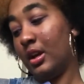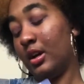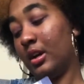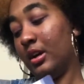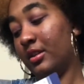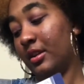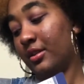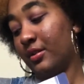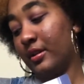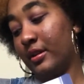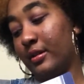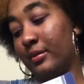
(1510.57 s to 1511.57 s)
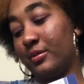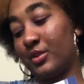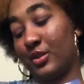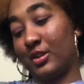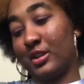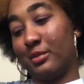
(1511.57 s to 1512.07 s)
Oh, another
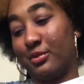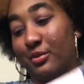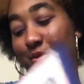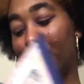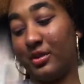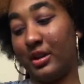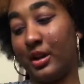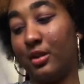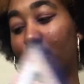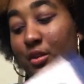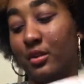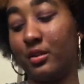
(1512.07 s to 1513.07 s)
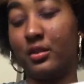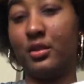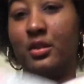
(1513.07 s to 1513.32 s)
Charlie Puth. How long?